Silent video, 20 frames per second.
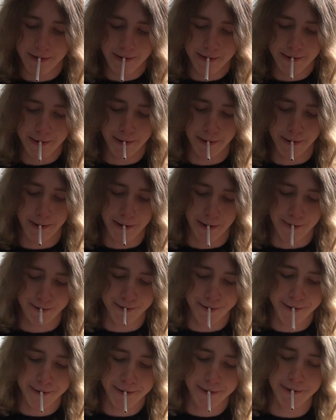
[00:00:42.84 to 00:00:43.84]
So, yeah, I
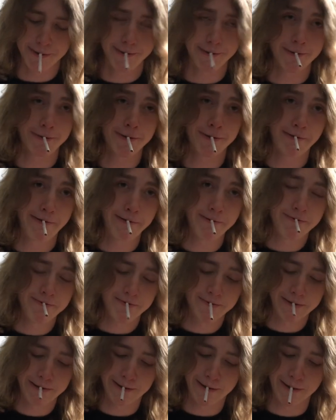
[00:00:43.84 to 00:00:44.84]
missed yesterday.
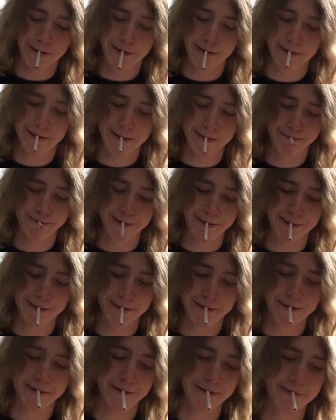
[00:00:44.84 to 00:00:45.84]
Not
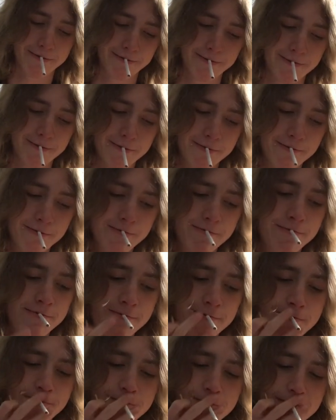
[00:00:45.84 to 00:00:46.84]
because of.
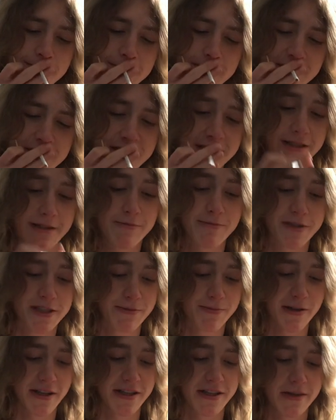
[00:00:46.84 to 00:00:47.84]
Dude, I'm
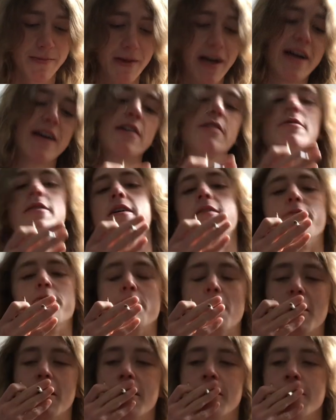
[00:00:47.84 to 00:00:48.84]
spitting tobacco
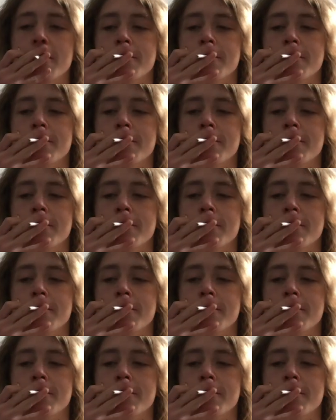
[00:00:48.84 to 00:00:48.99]
everywhere.